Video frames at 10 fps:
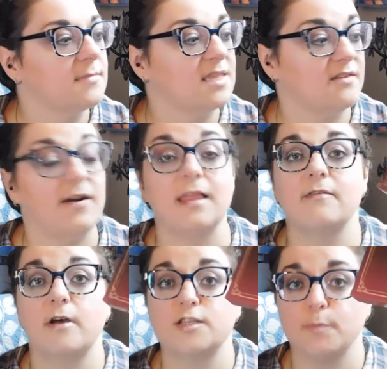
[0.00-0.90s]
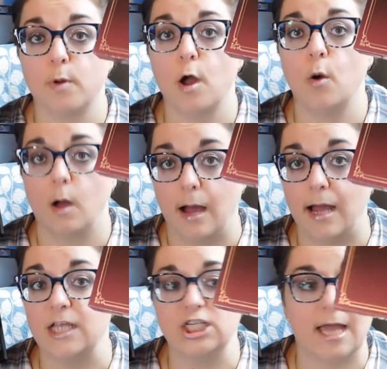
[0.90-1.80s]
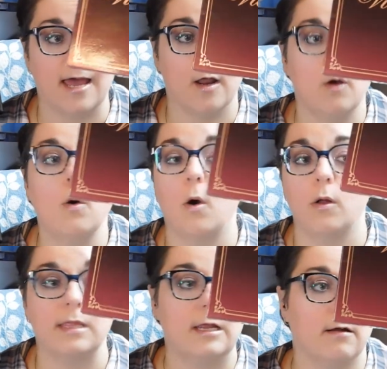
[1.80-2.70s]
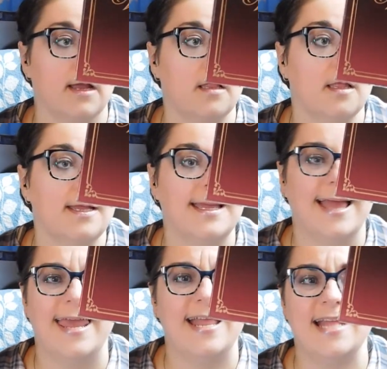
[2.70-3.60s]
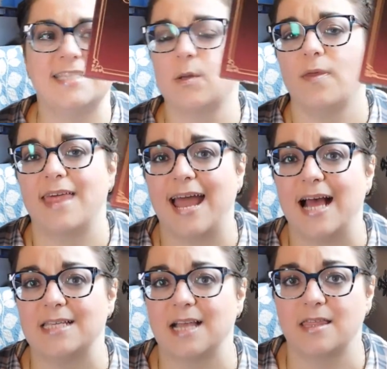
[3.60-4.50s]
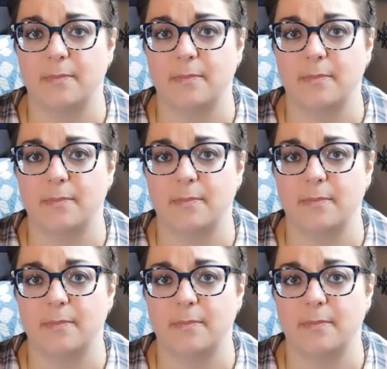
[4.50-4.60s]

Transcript: the Violet Voss Pro Eyeshadow Holy Grail, and it's the one that has like the